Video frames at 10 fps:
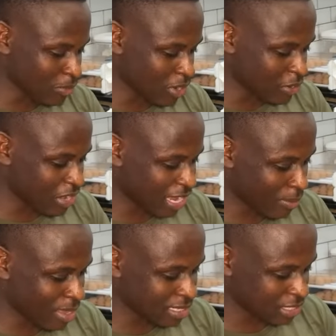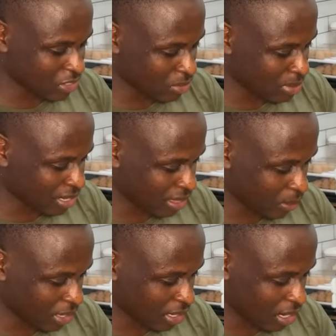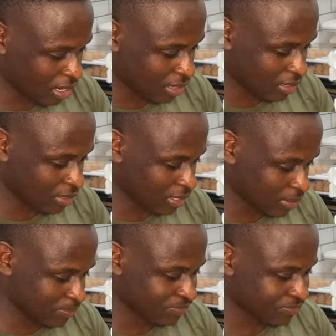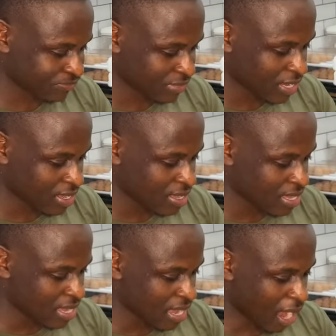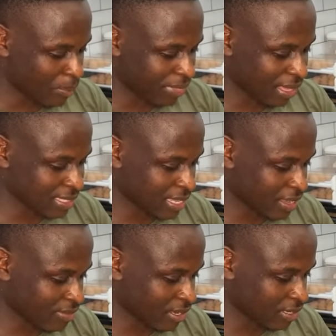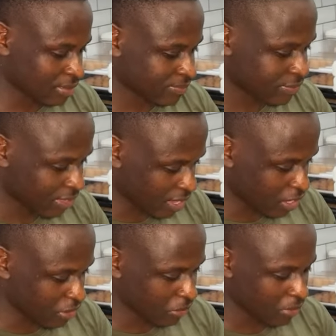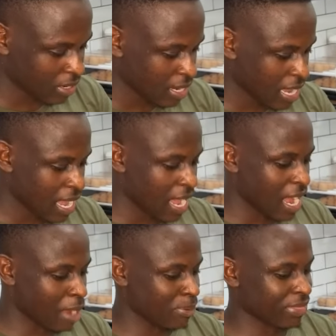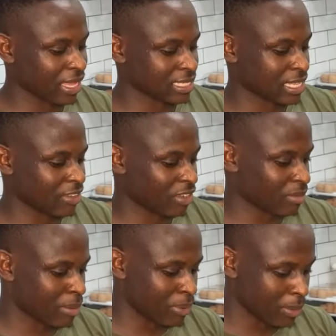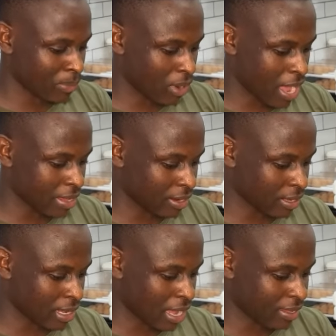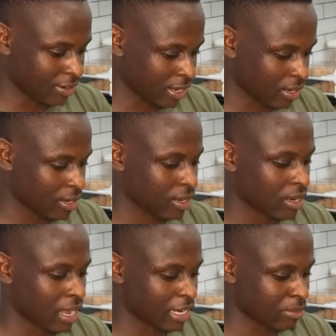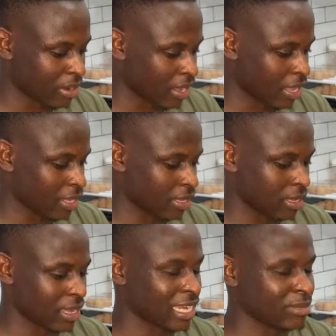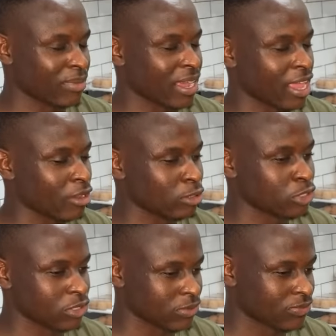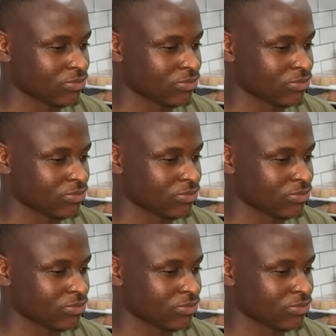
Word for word: You're doing an amazing job, by the way. Uh, happy Thanksgiving. Thank you. Happy Thanksgiving, my people. I re I really admire, admire you too.